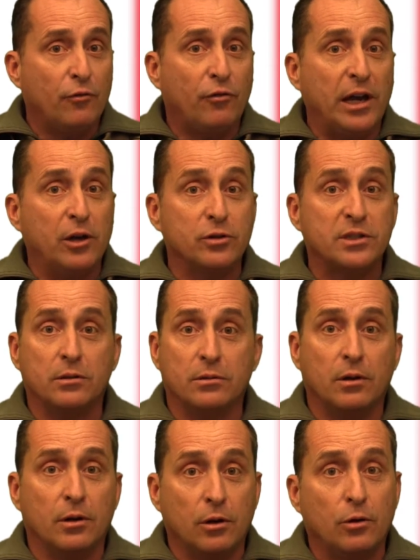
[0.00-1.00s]
fire
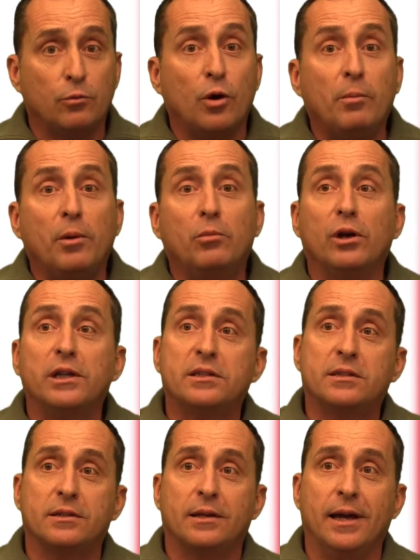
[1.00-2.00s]
uh, rubber
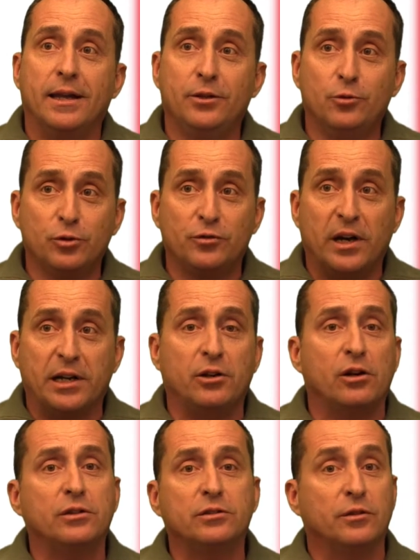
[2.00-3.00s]
bullets and use their
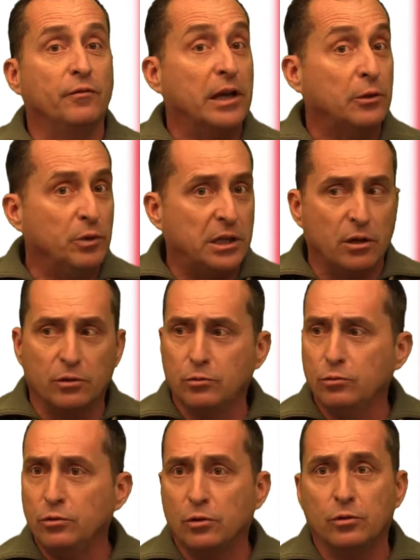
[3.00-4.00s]
dogs, but we can't
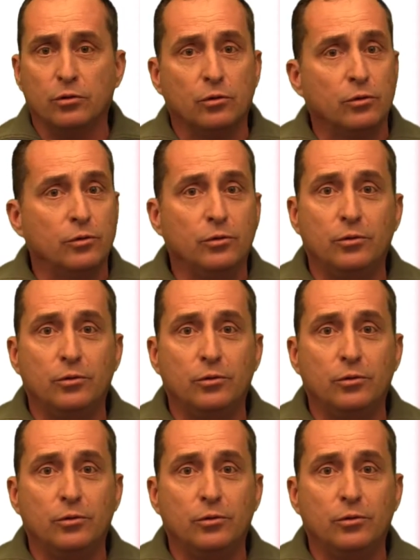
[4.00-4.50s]
do, no, no,